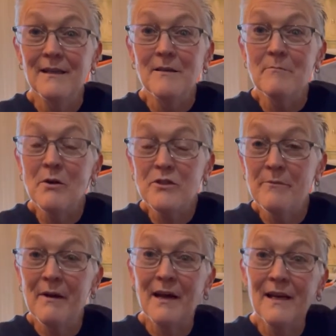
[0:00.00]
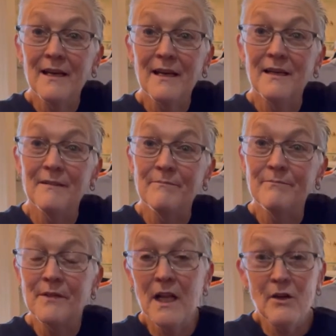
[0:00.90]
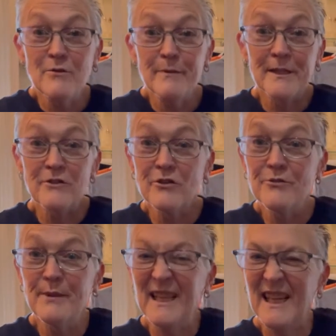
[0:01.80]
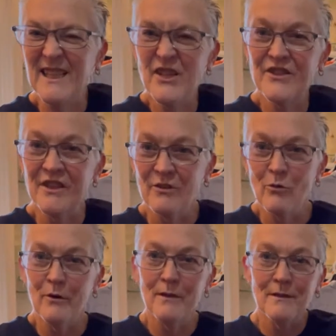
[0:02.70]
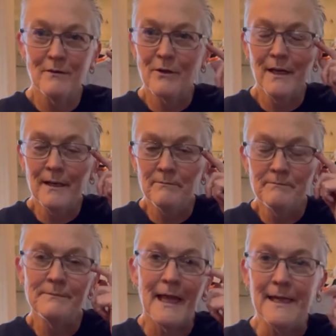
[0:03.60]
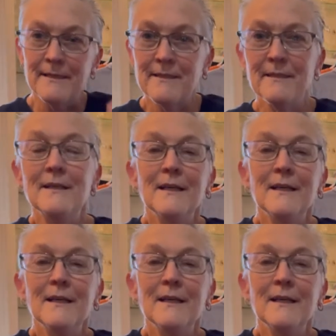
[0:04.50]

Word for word: most of my um, clothes pictures, but just ignore it, okay? Thanks.